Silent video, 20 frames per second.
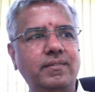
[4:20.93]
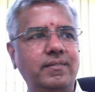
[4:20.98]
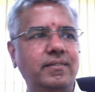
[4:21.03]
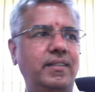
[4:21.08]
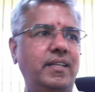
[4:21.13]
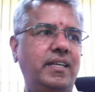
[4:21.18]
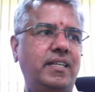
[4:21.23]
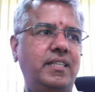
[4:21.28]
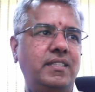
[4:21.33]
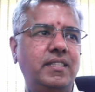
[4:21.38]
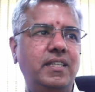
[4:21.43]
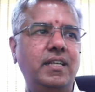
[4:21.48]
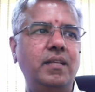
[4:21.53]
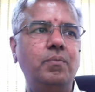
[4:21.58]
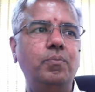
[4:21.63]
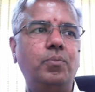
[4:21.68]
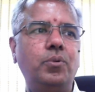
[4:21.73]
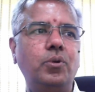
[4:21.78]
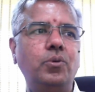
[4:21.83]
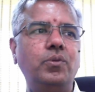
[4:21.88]
like I said,
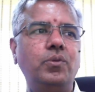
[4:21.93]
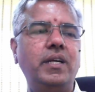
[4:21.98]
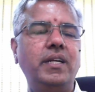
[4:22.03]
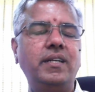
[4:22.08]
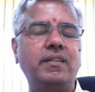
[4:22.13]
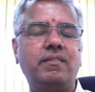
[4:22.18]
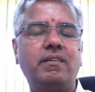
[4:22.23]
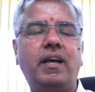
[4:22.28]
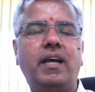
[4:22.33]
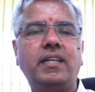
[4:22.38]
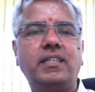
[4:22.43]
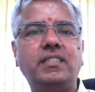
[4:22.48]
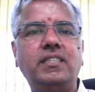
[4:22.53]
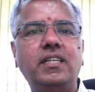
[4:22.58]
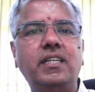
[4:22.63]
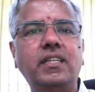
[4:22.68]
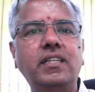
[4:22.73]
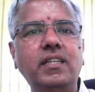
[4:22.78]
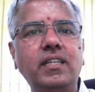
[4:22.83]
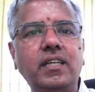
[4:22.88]
improve the
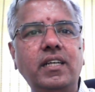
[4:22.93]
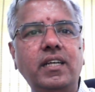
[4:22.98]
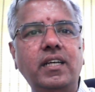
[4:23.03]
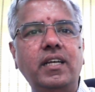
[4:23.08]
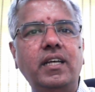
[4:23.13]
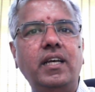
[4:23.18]
interaction,